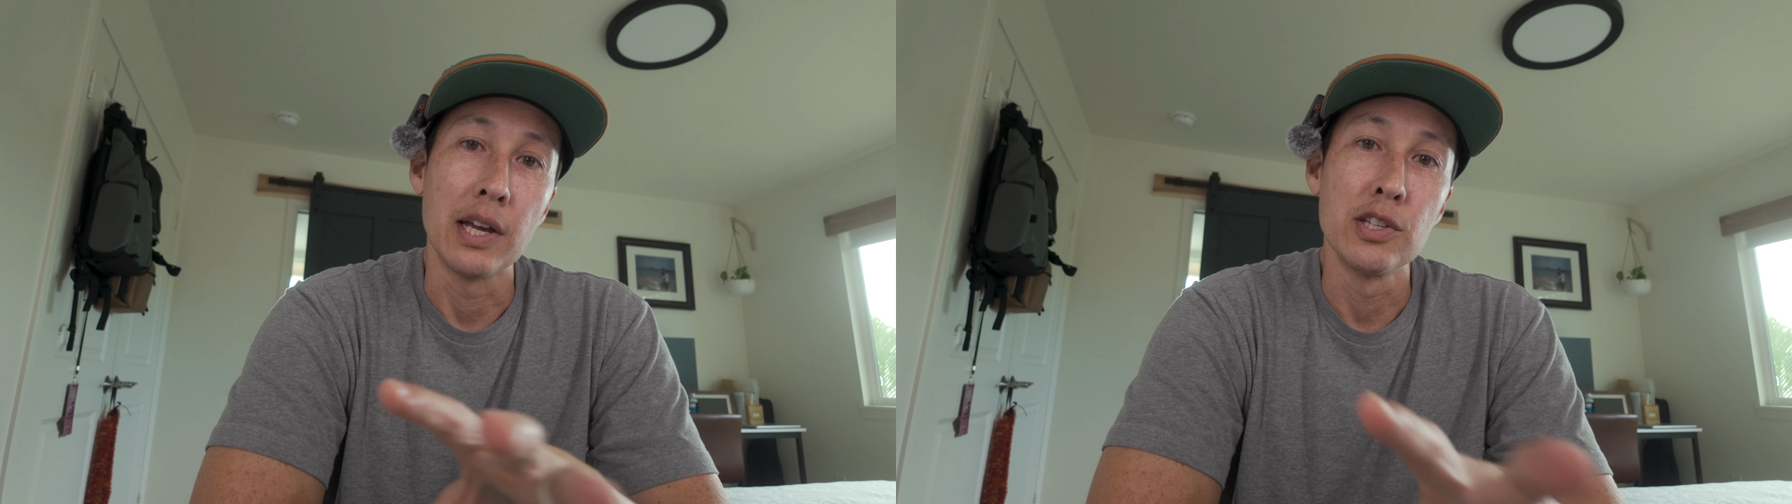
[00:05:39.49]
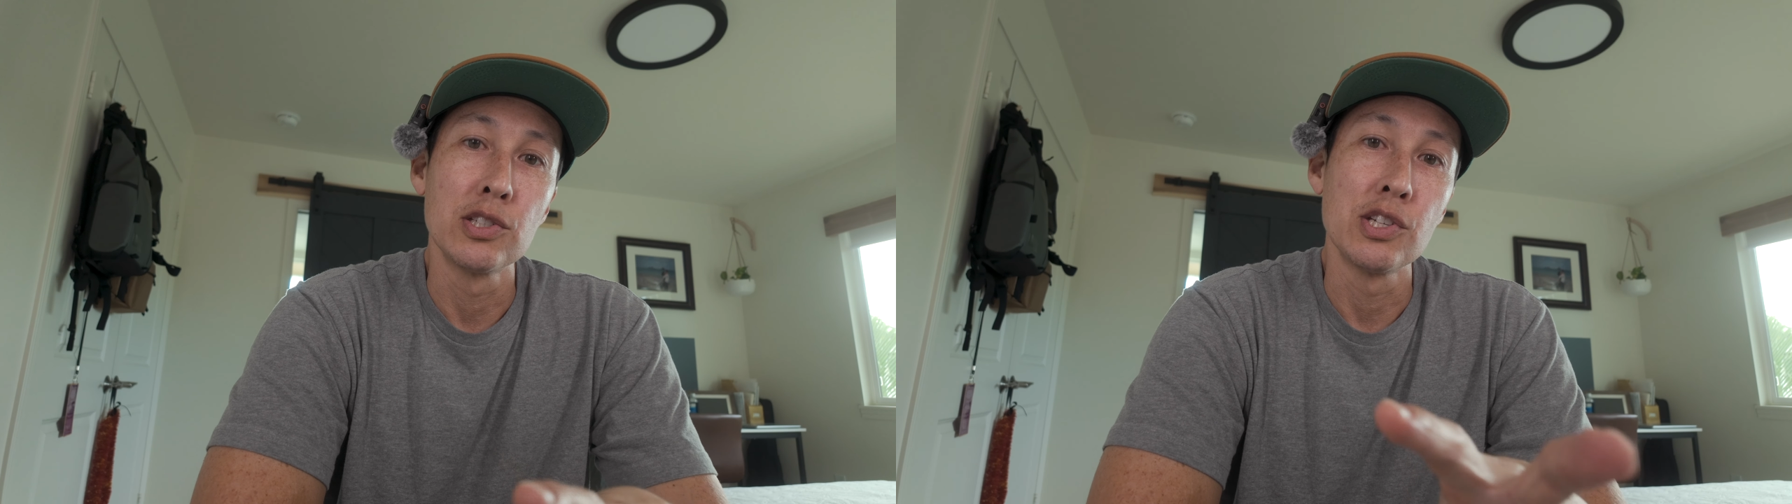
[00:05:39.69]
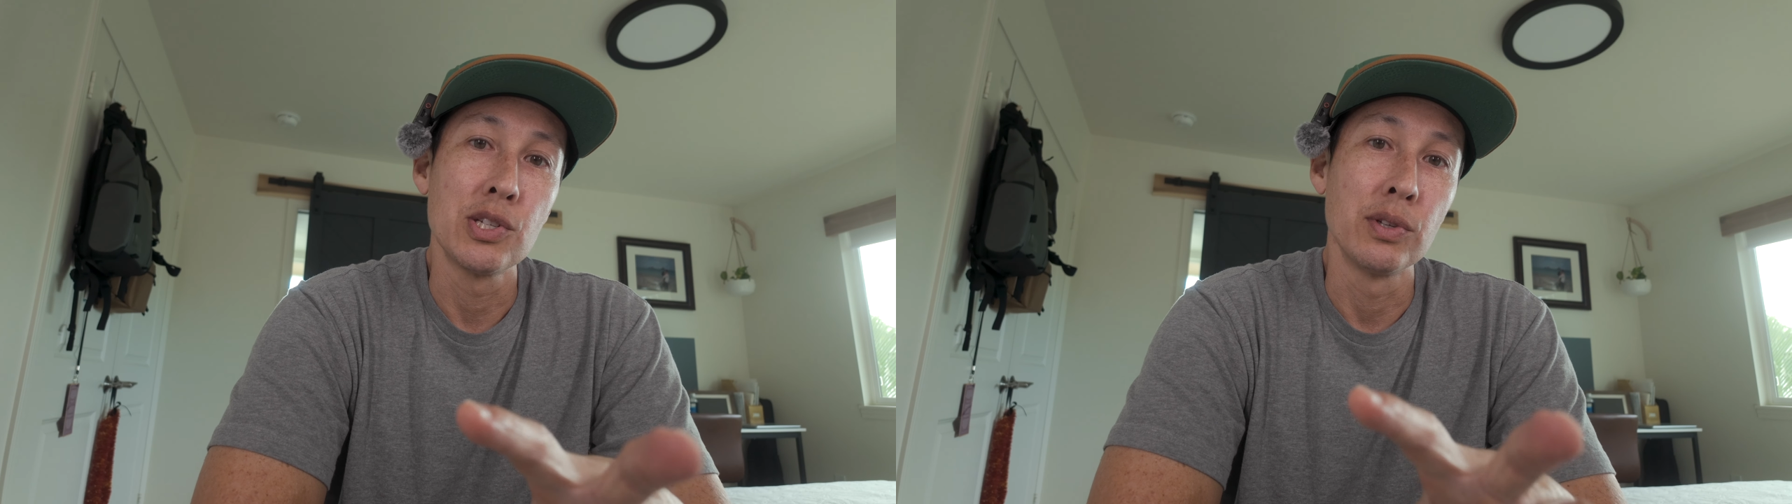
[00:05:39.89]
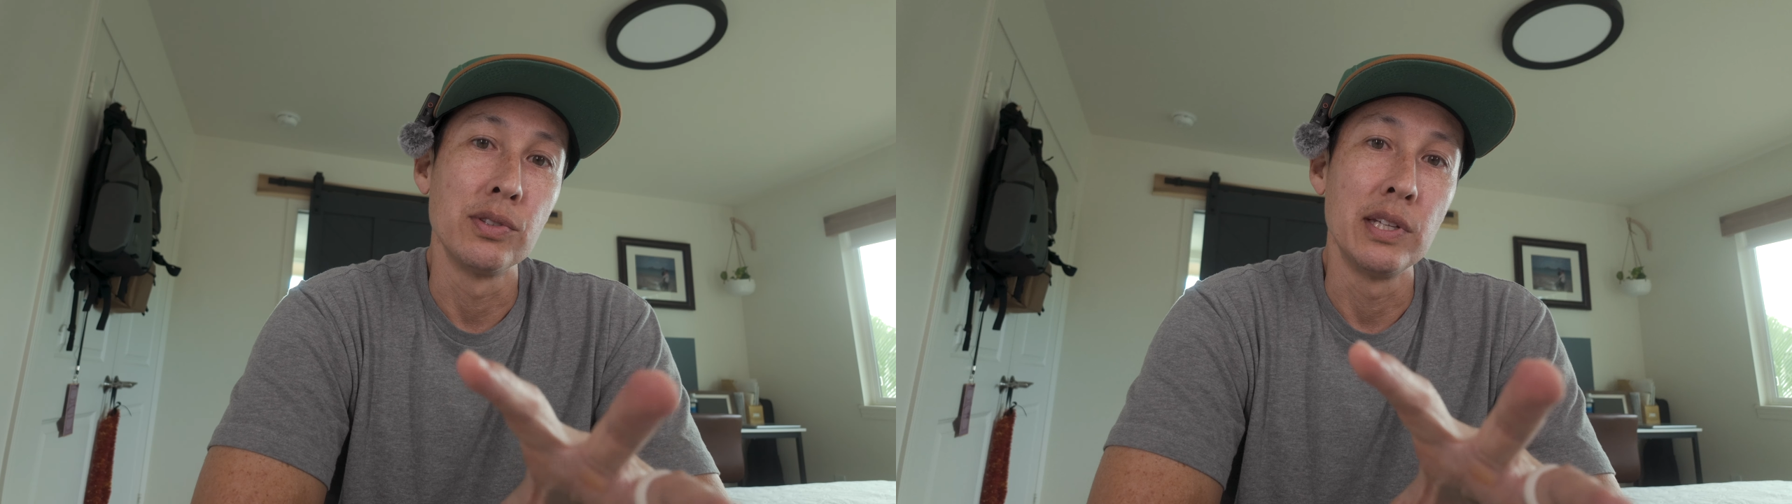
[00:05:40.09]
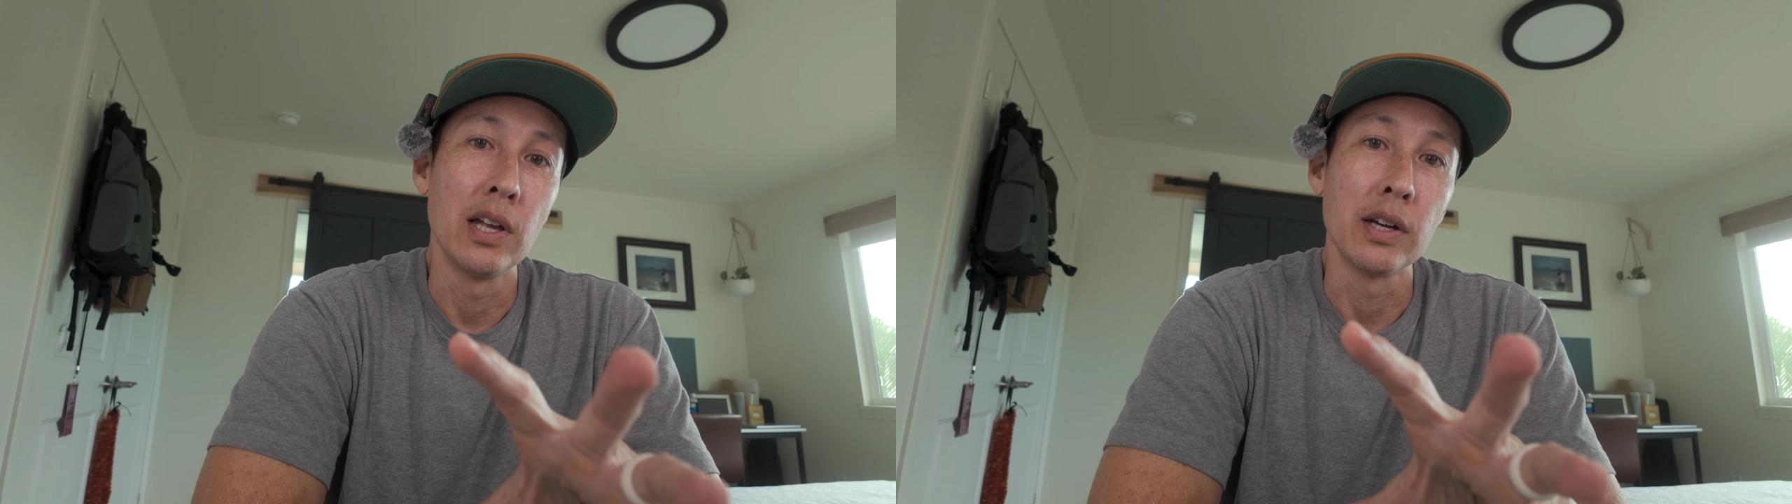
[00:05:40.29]
usually shoot in
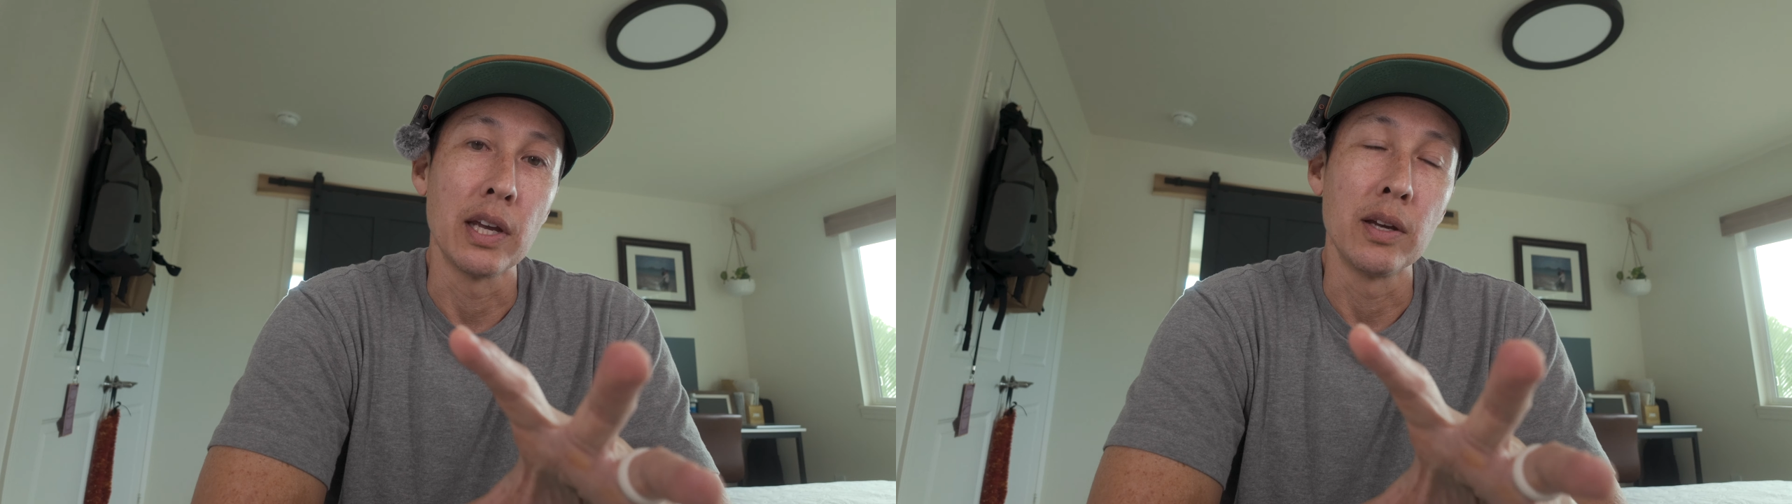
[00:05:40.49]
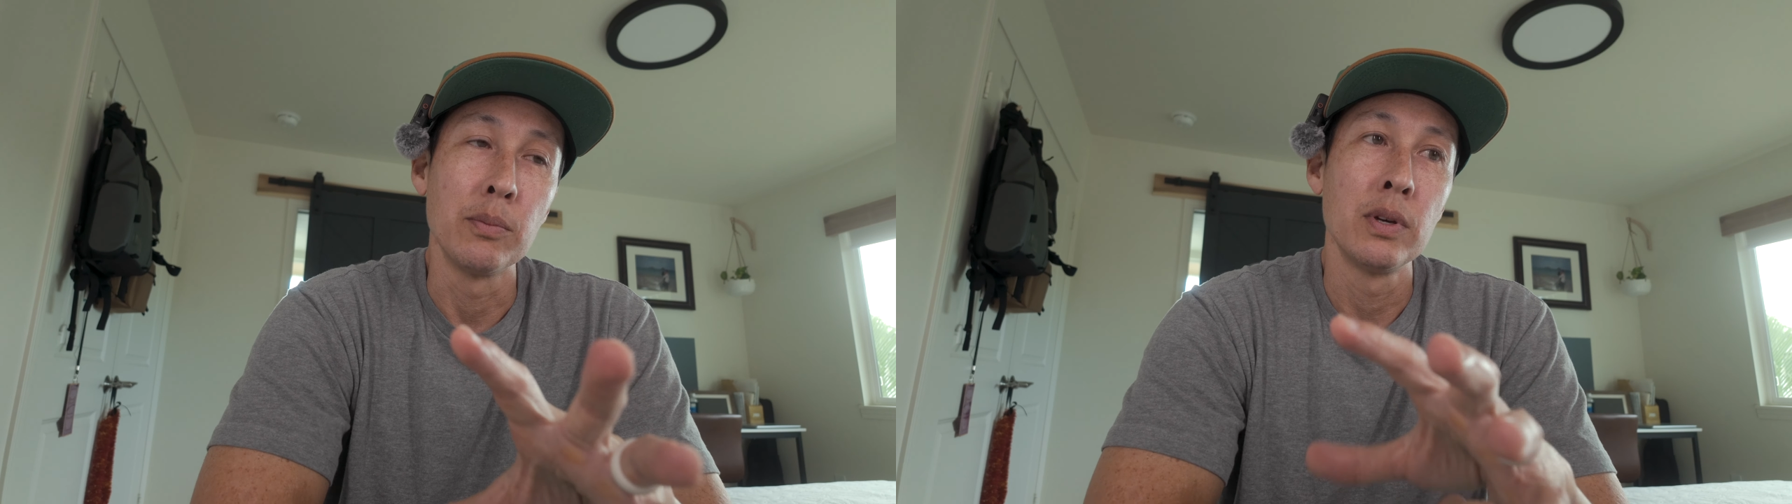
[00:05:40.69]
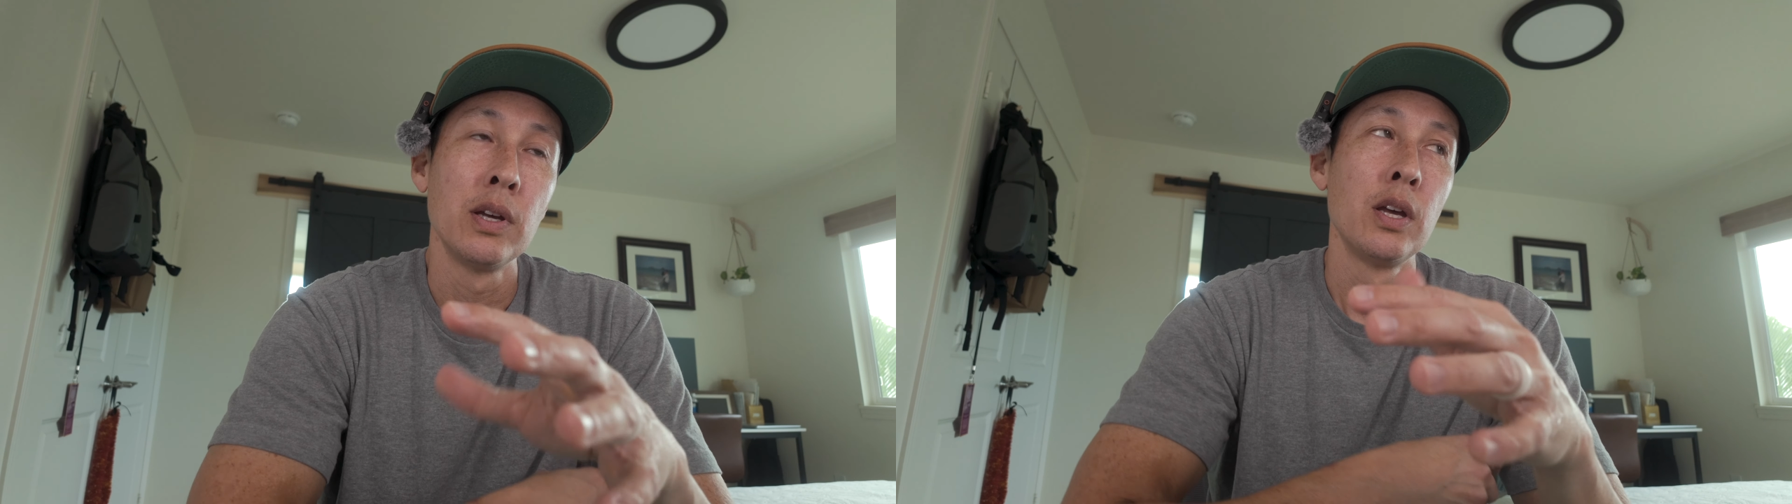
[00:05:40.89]
D-Log-M,